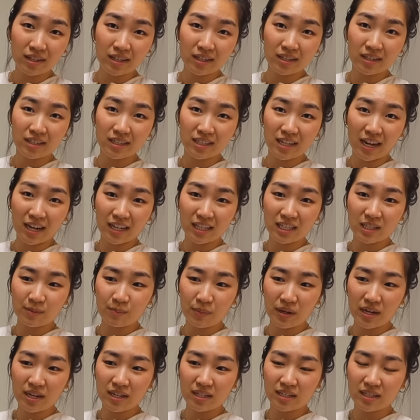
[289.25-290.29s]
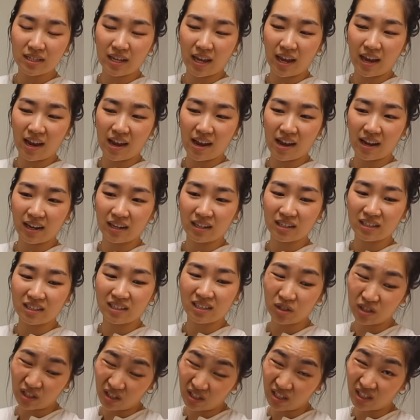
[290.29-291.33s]
in Design Space and
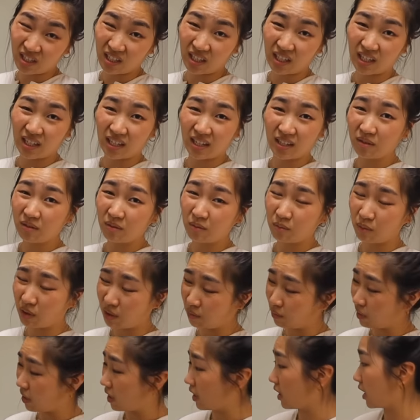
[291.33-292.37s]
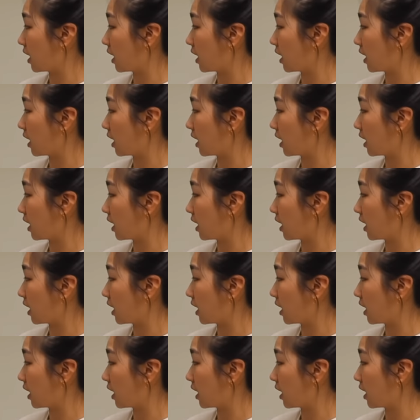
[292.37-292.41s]
we shall see what we can